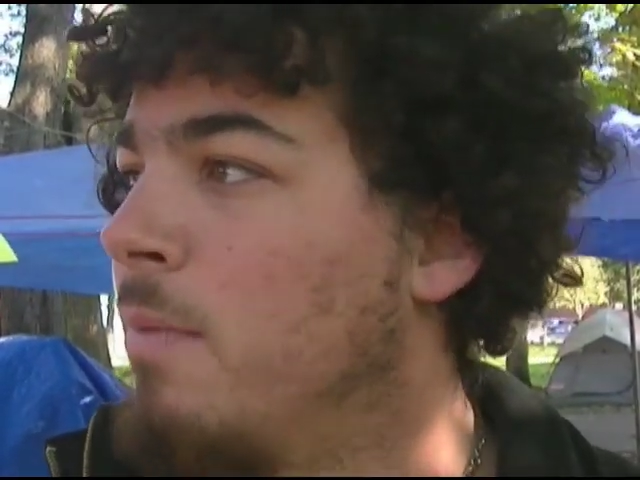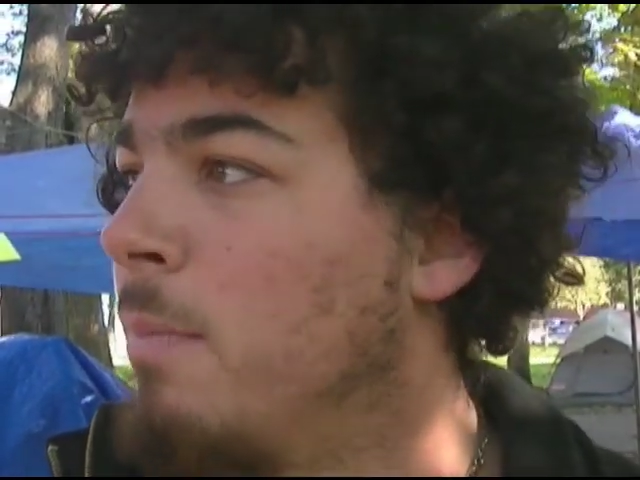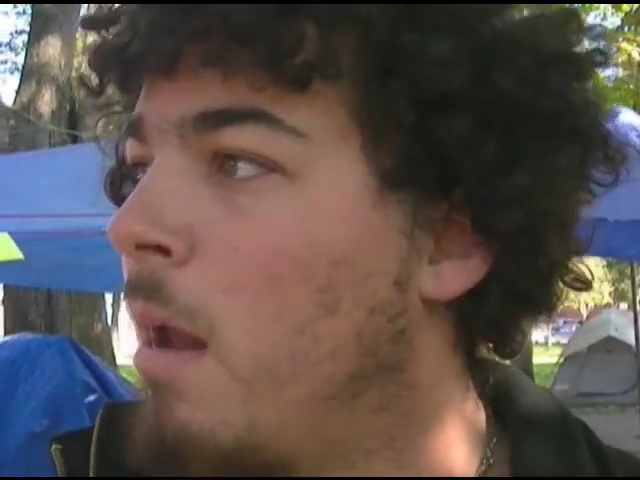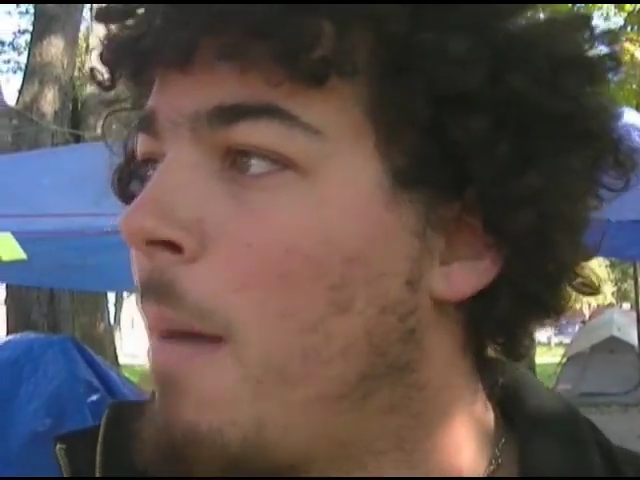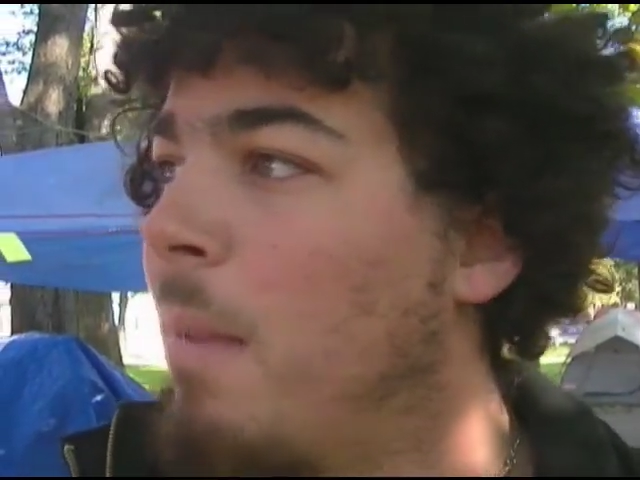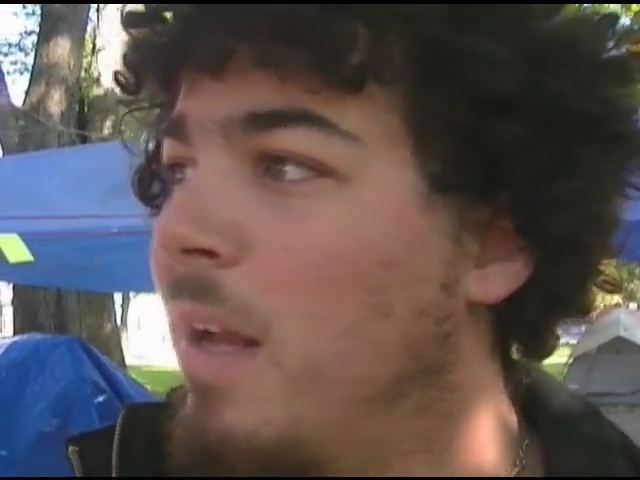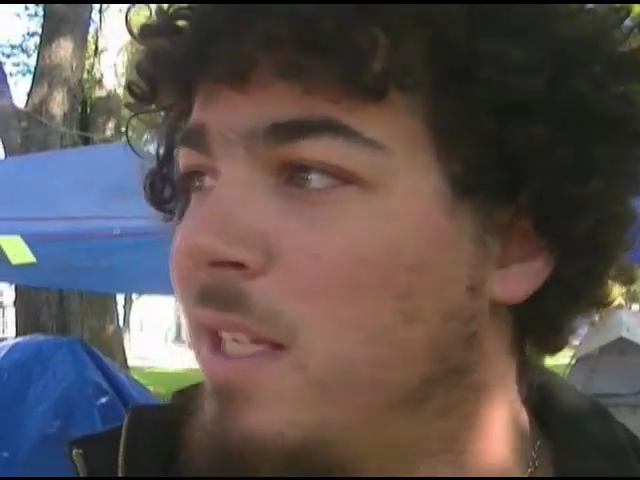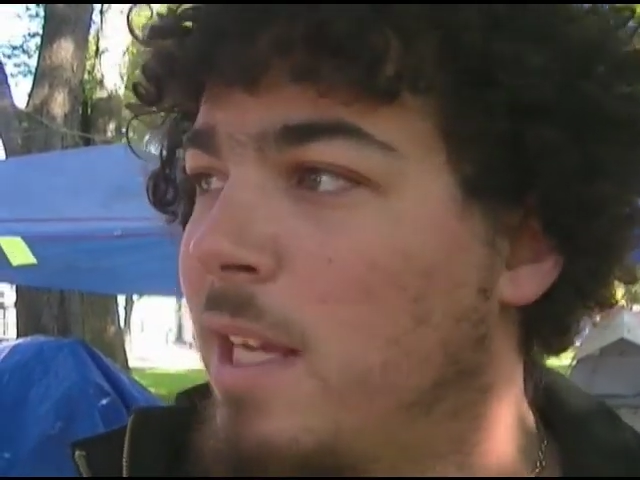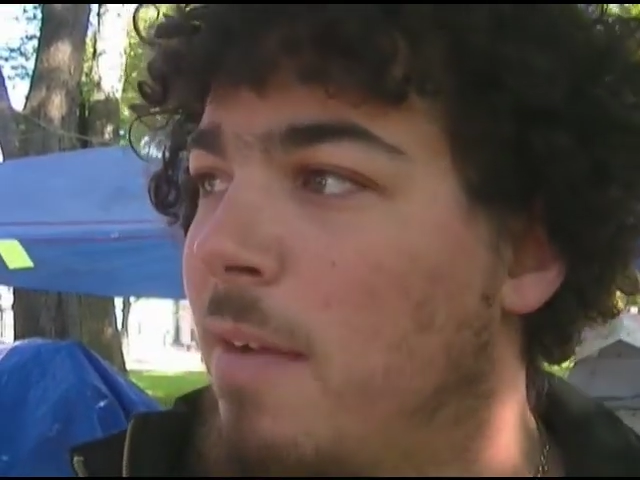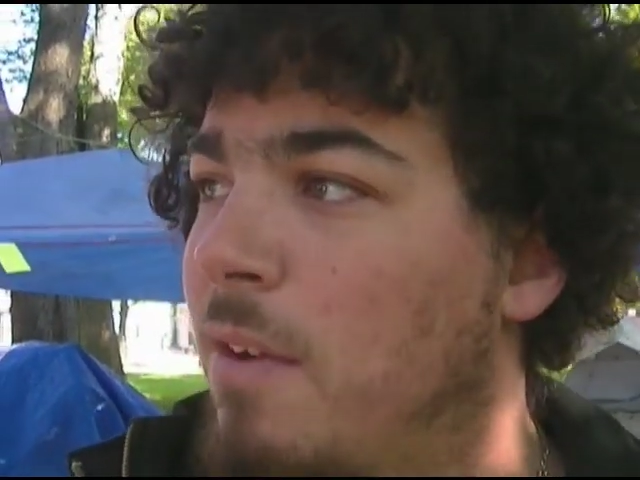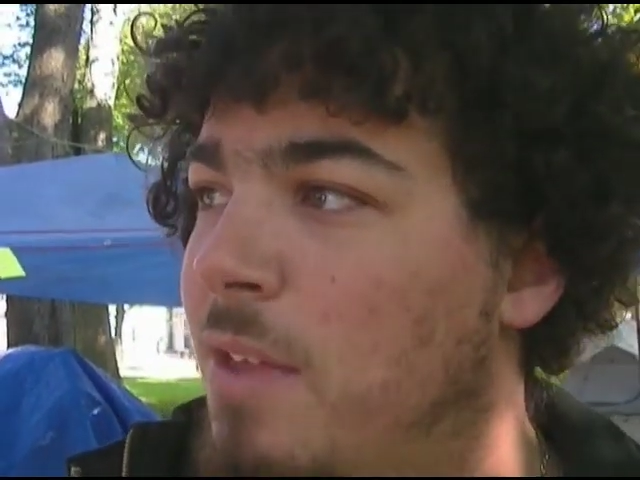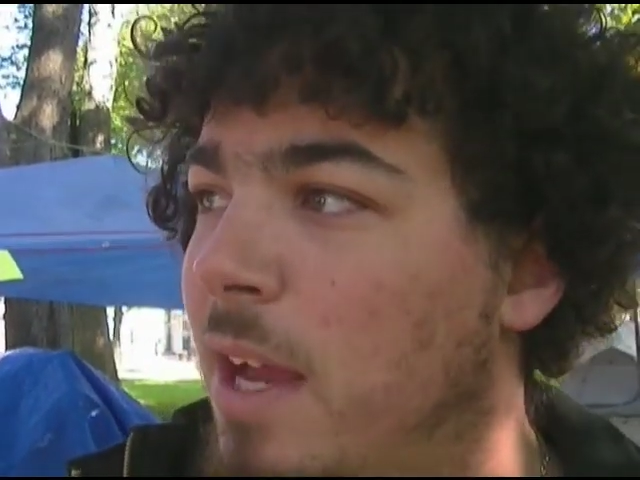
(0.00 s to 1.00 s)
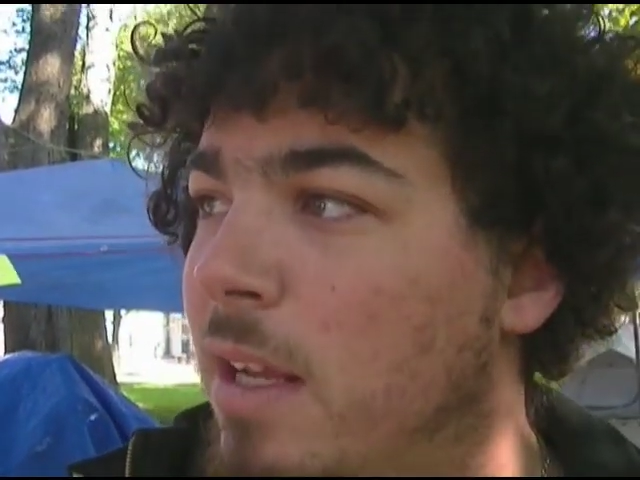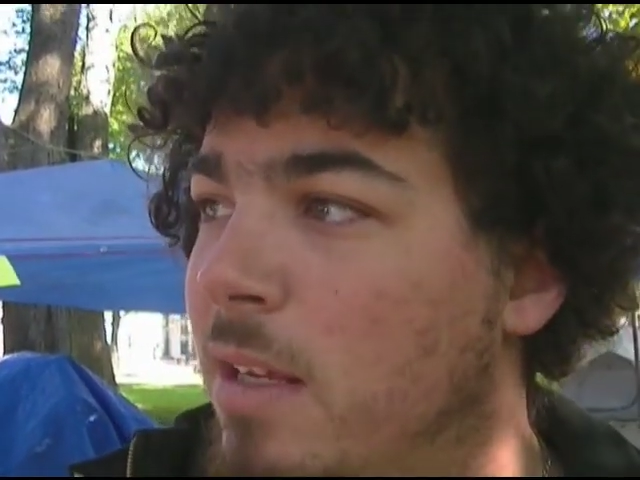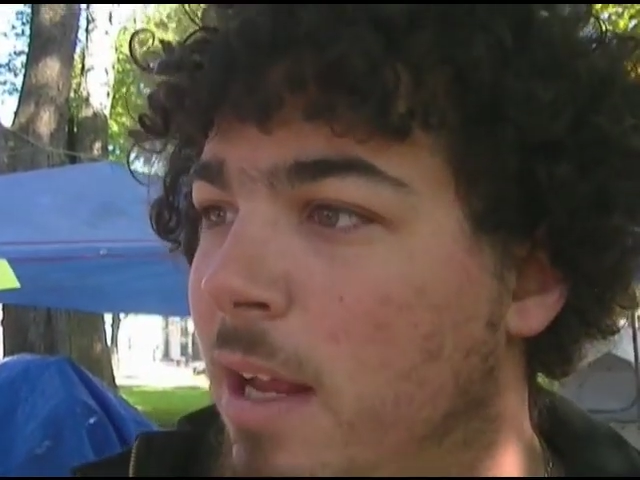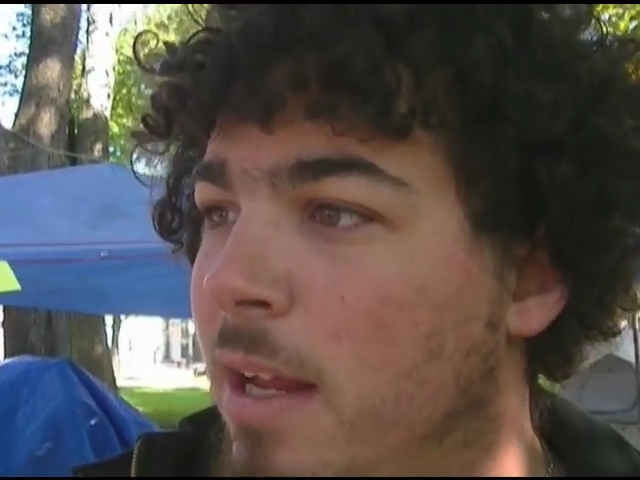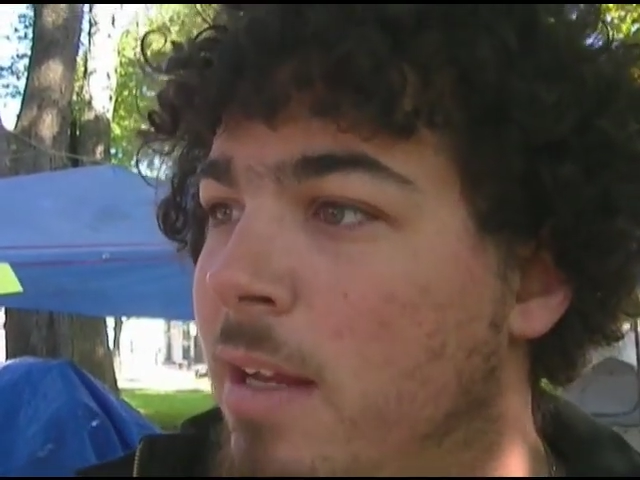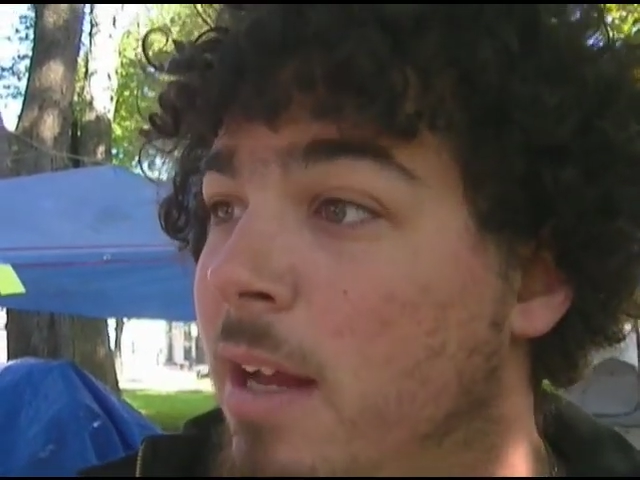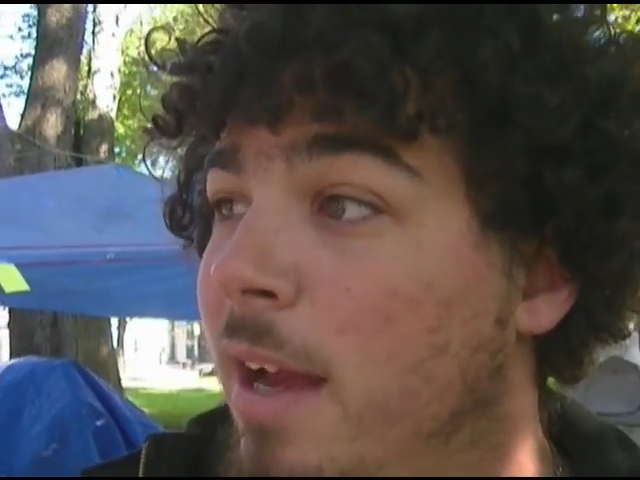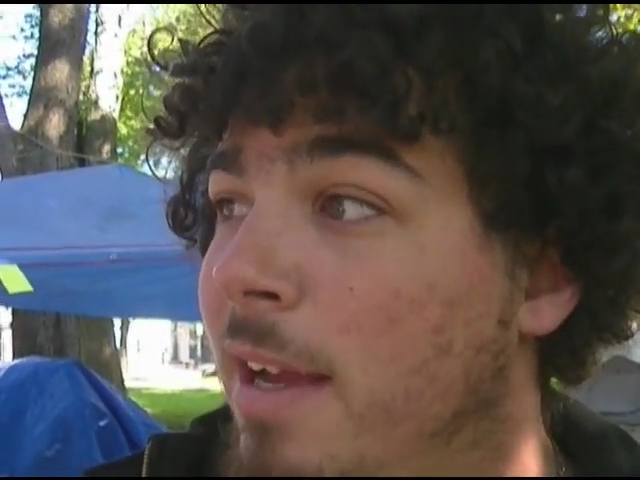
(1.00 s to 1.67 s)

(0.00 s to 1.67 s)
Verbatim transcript: monopolizing everything and uh,